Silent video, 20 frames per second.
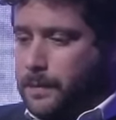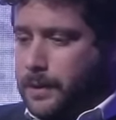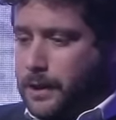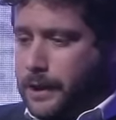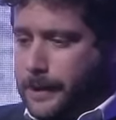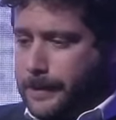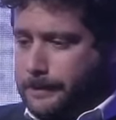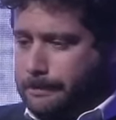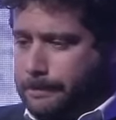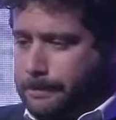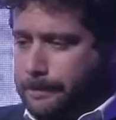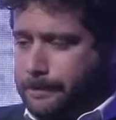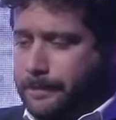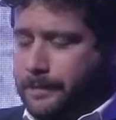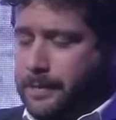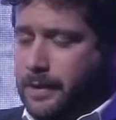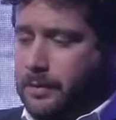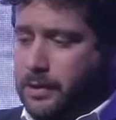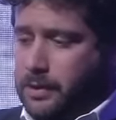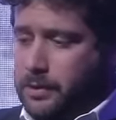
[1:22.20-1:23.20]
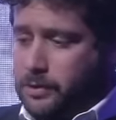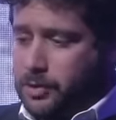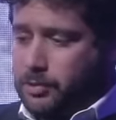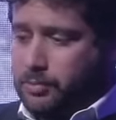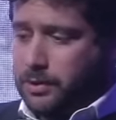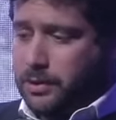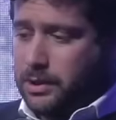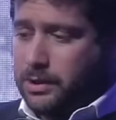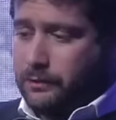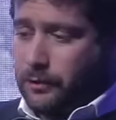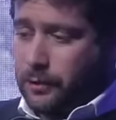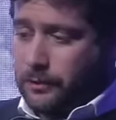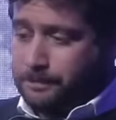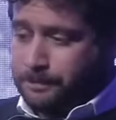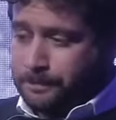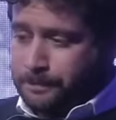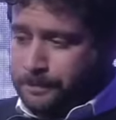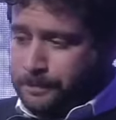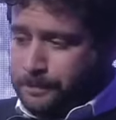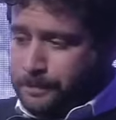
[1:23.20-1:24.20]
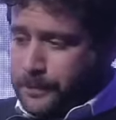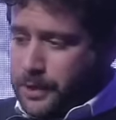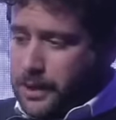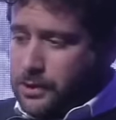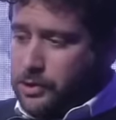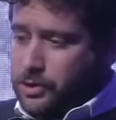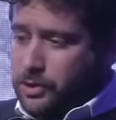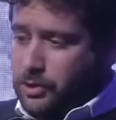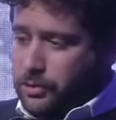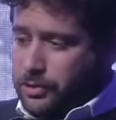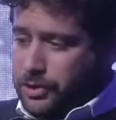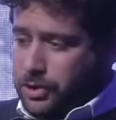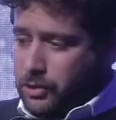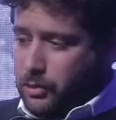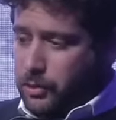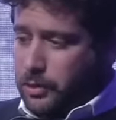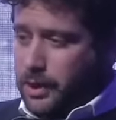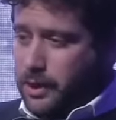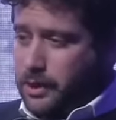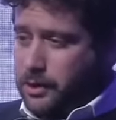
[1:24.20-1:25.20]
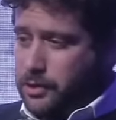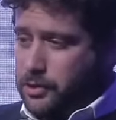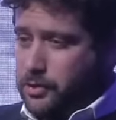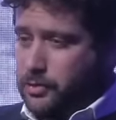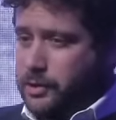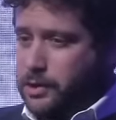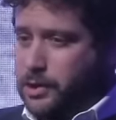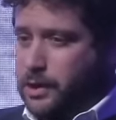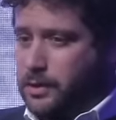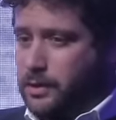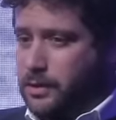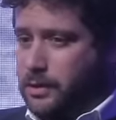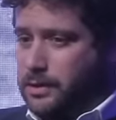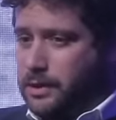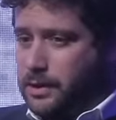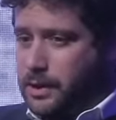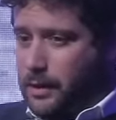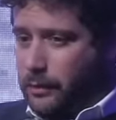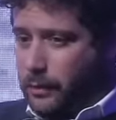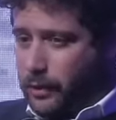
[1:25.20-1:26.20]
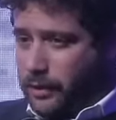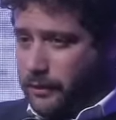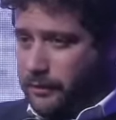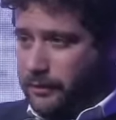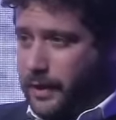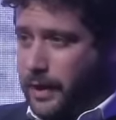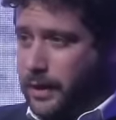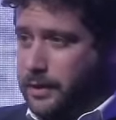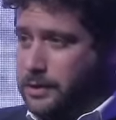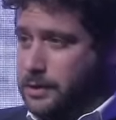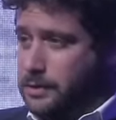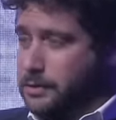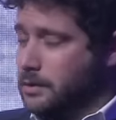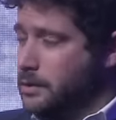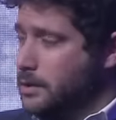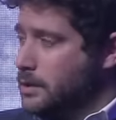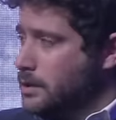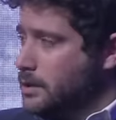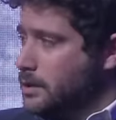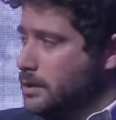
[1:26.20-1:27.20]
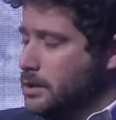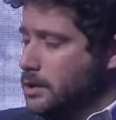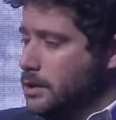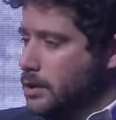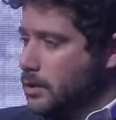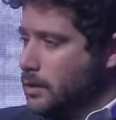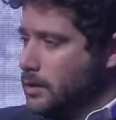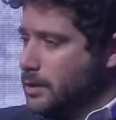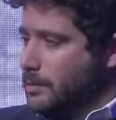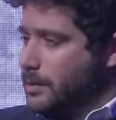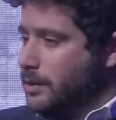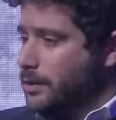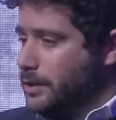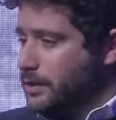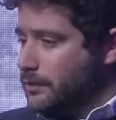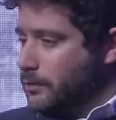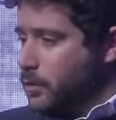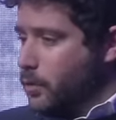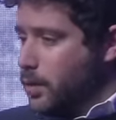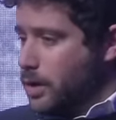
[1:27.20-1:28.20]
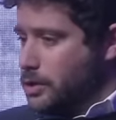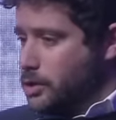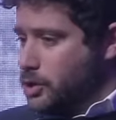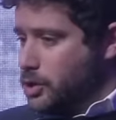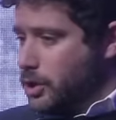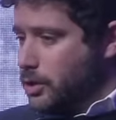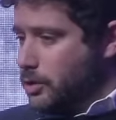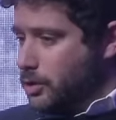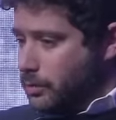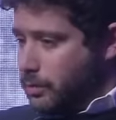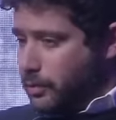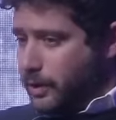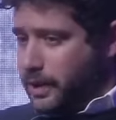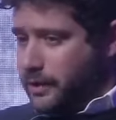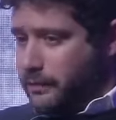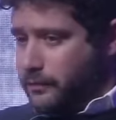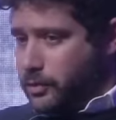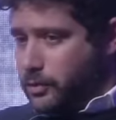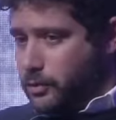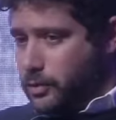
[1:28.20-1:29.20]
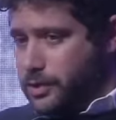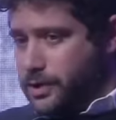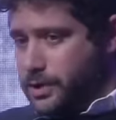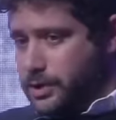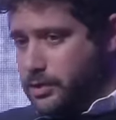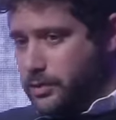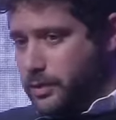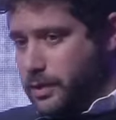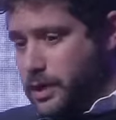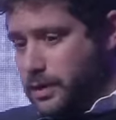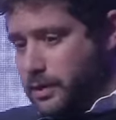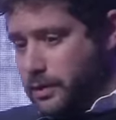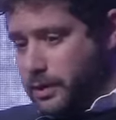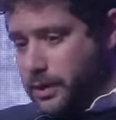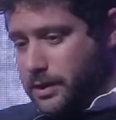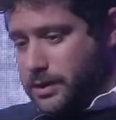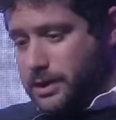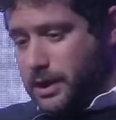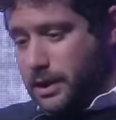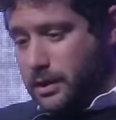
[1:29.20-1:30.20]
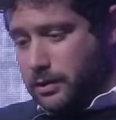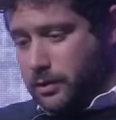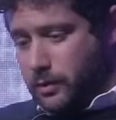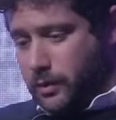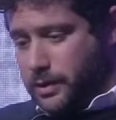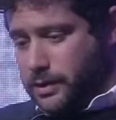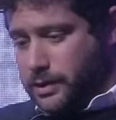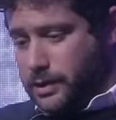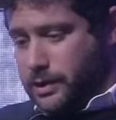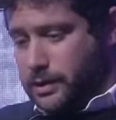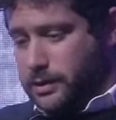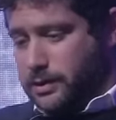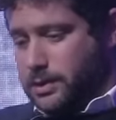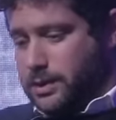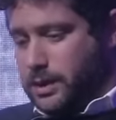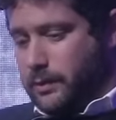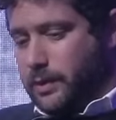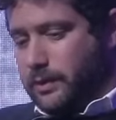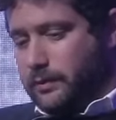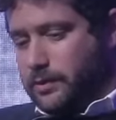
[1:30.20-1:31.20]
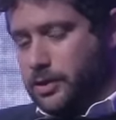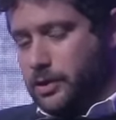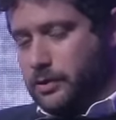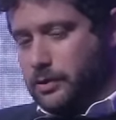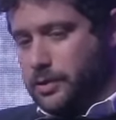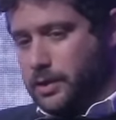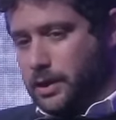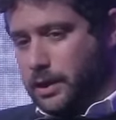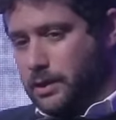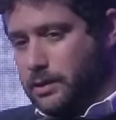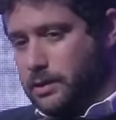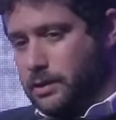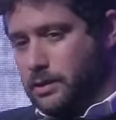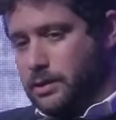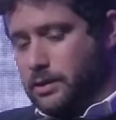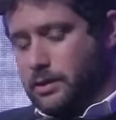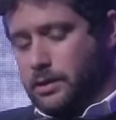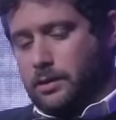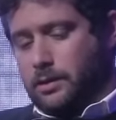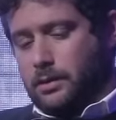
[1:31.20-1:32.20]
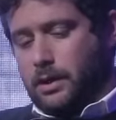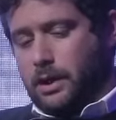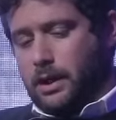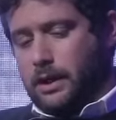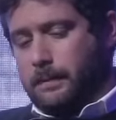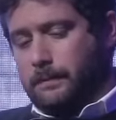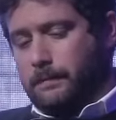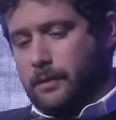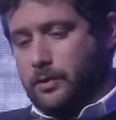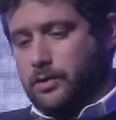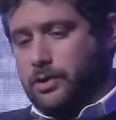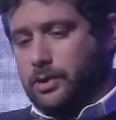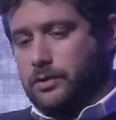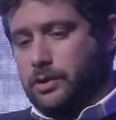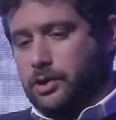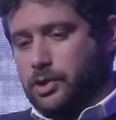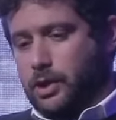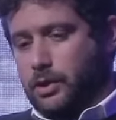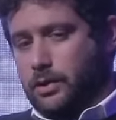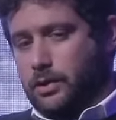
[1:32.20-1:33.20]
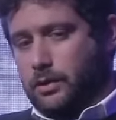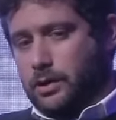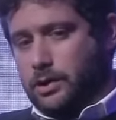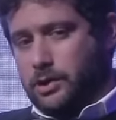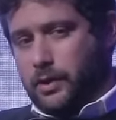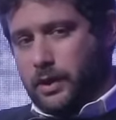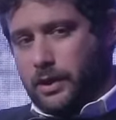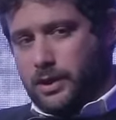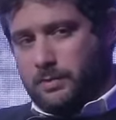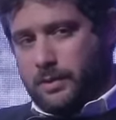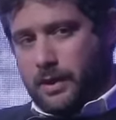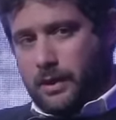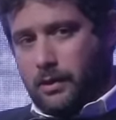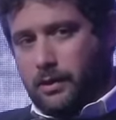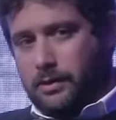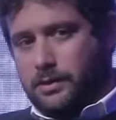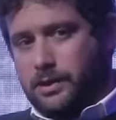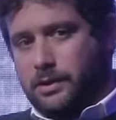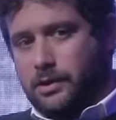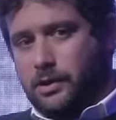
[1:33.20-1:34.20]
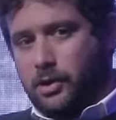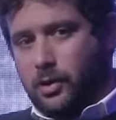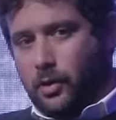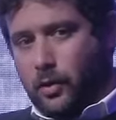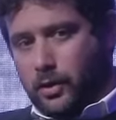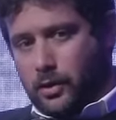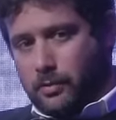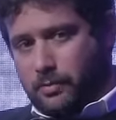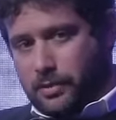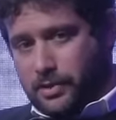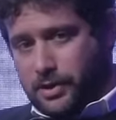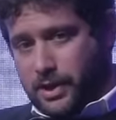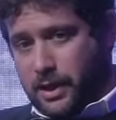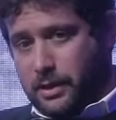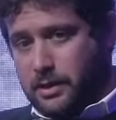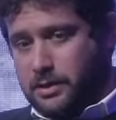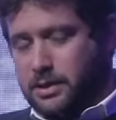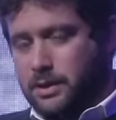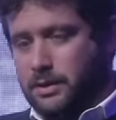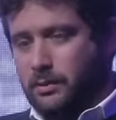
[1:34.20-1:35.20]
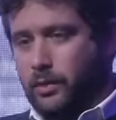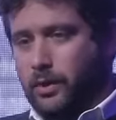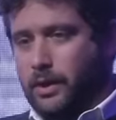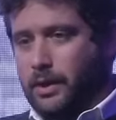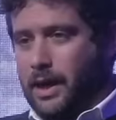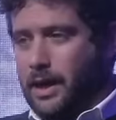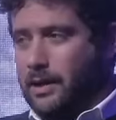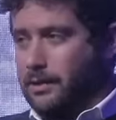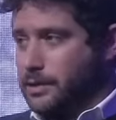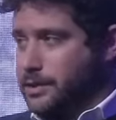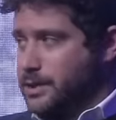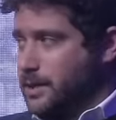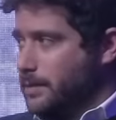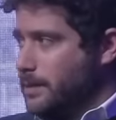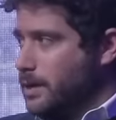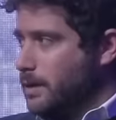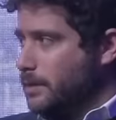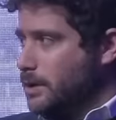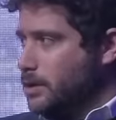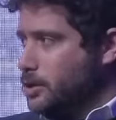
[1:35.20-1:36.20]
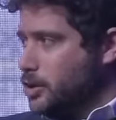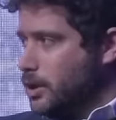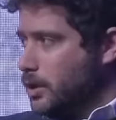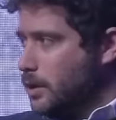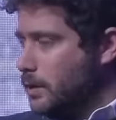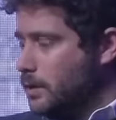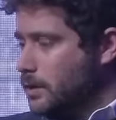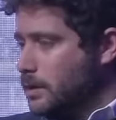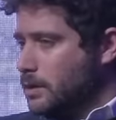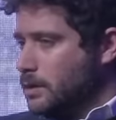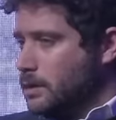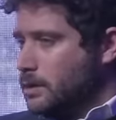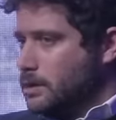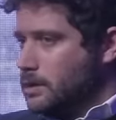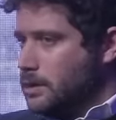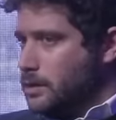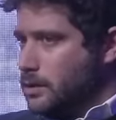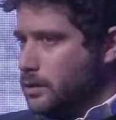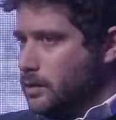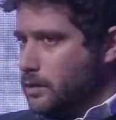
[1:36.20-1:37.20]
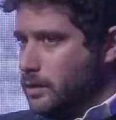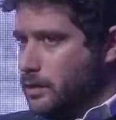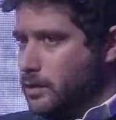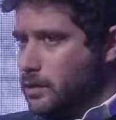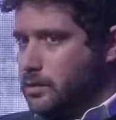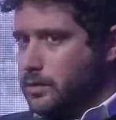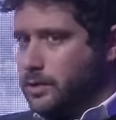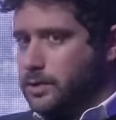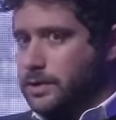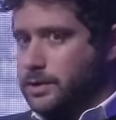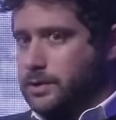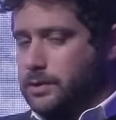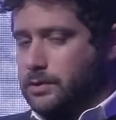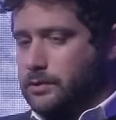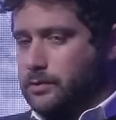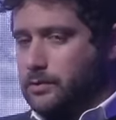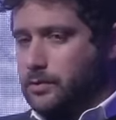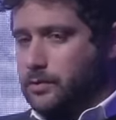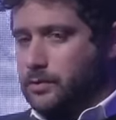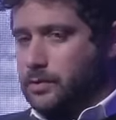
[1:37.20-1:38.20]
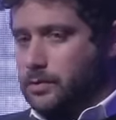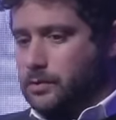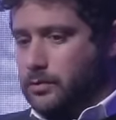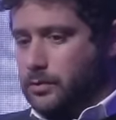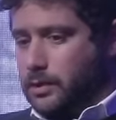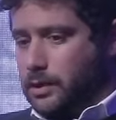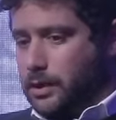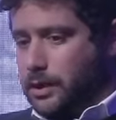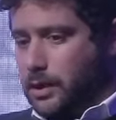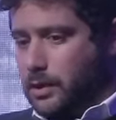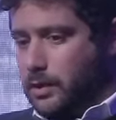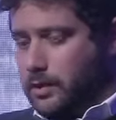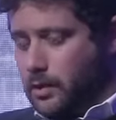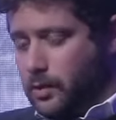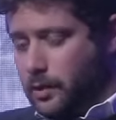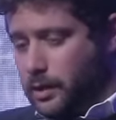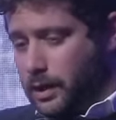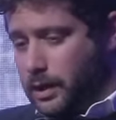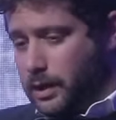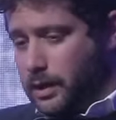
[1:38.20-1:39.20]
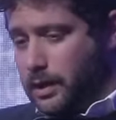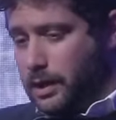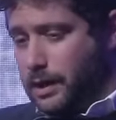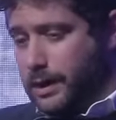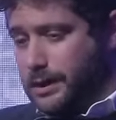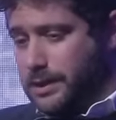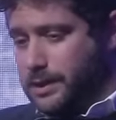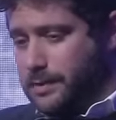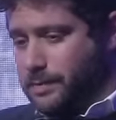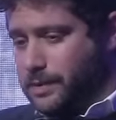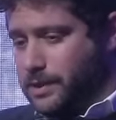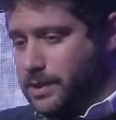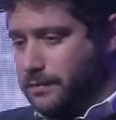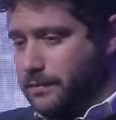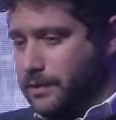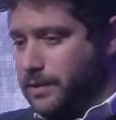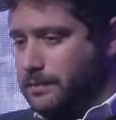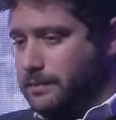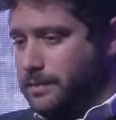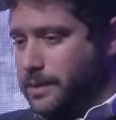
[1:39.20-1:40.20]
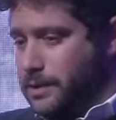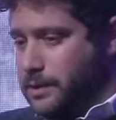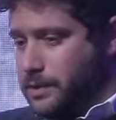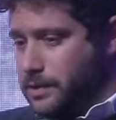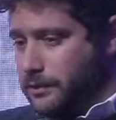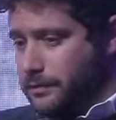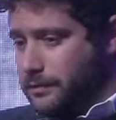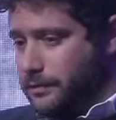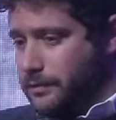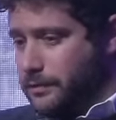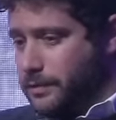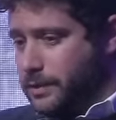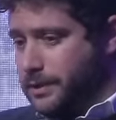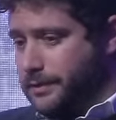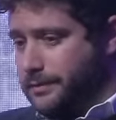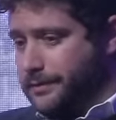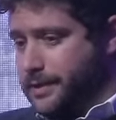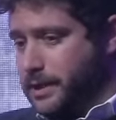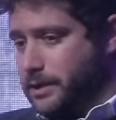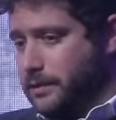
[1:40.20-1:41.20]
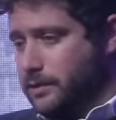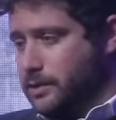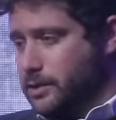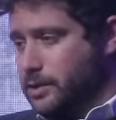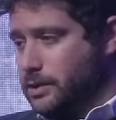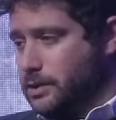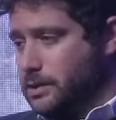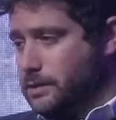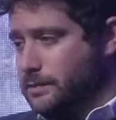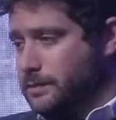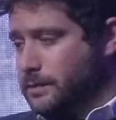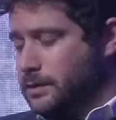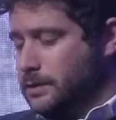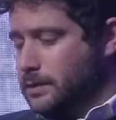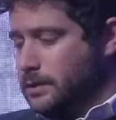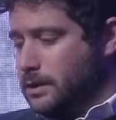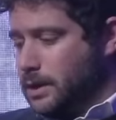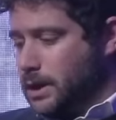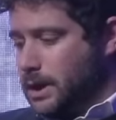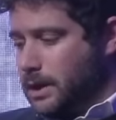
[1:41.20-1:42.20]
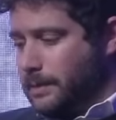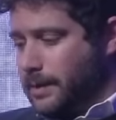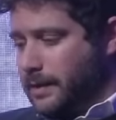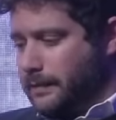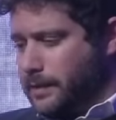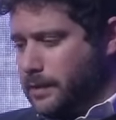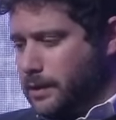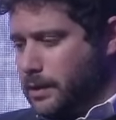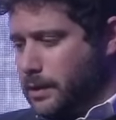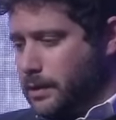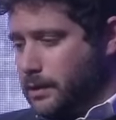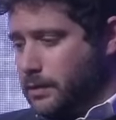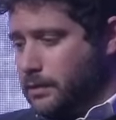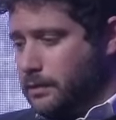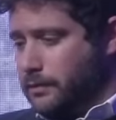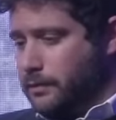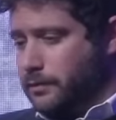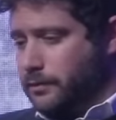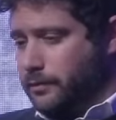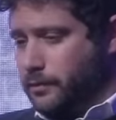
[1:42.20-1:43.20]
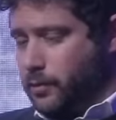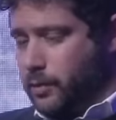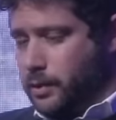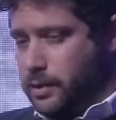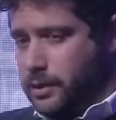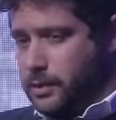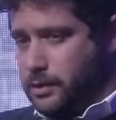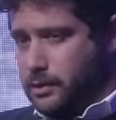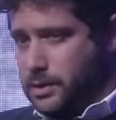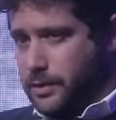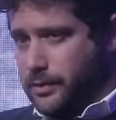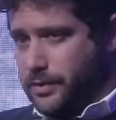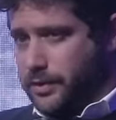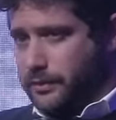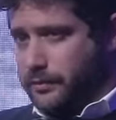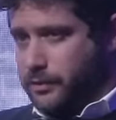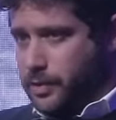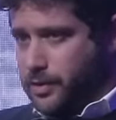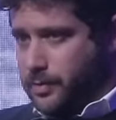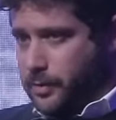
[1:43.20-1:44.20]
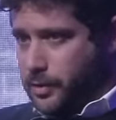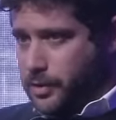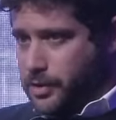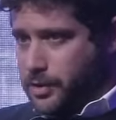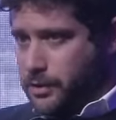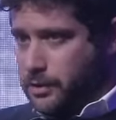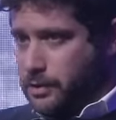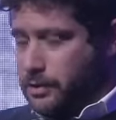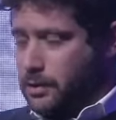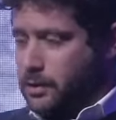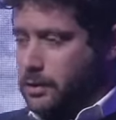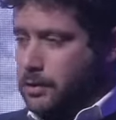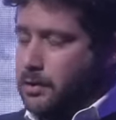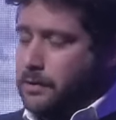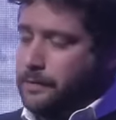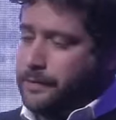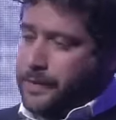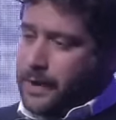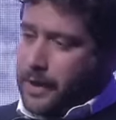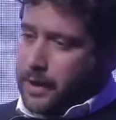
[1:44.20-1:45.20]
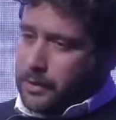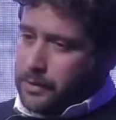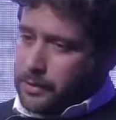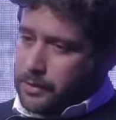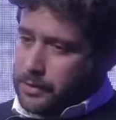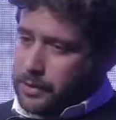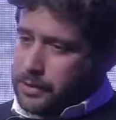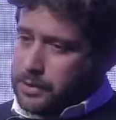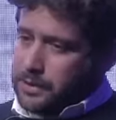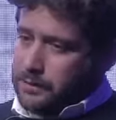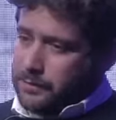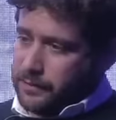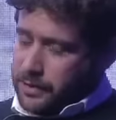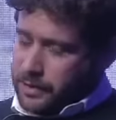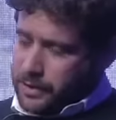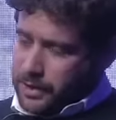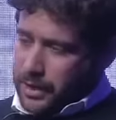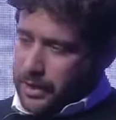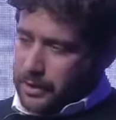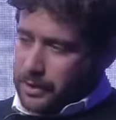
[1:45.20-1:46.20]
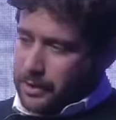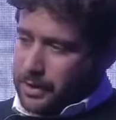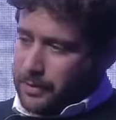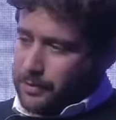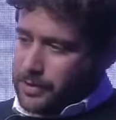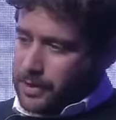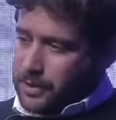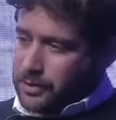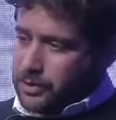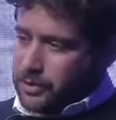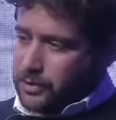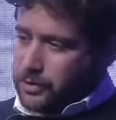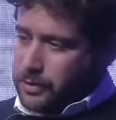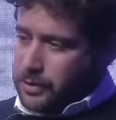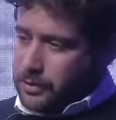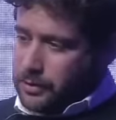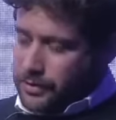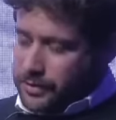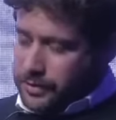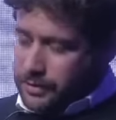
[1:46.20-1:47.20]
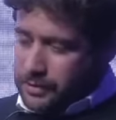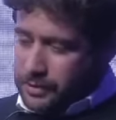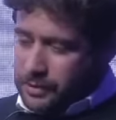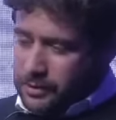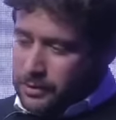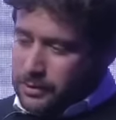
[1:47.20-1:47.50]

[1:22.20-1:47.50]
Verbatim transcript: um, I'm a huge believer in shows that are related to each other and the network effect. And, you know, the ability for one show to bring in viewers into another, and it's not a coincidence that we have shows like uh, Mozart in the Jungle and Transparent and The New Yorker Presents and Woody Allen's upcoming show. You know, the goal is to, to really own a uh, specific piece of, of television, and um, I've been there for four years. I was the first person hired on the T V side at Amazon Studios, and